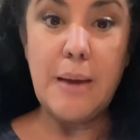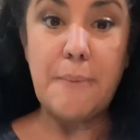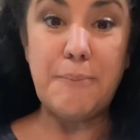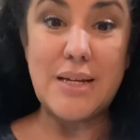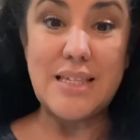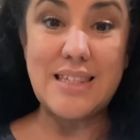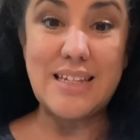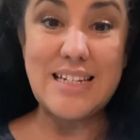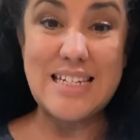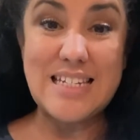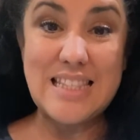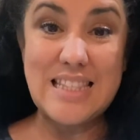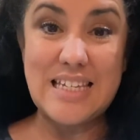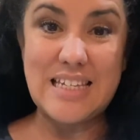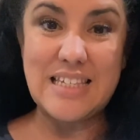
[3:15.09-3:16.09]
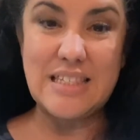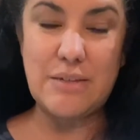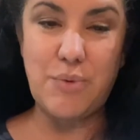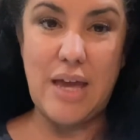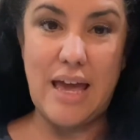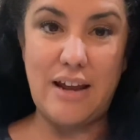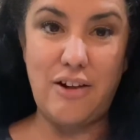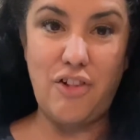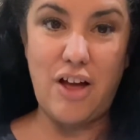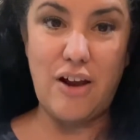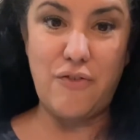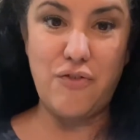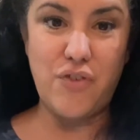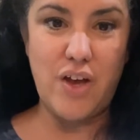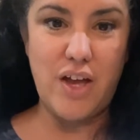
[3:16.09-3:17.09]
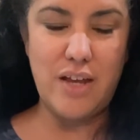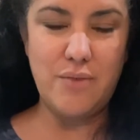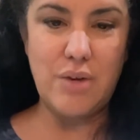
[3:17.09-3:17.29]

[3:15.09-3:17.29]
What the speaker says: My son did this and we had a lot of fun.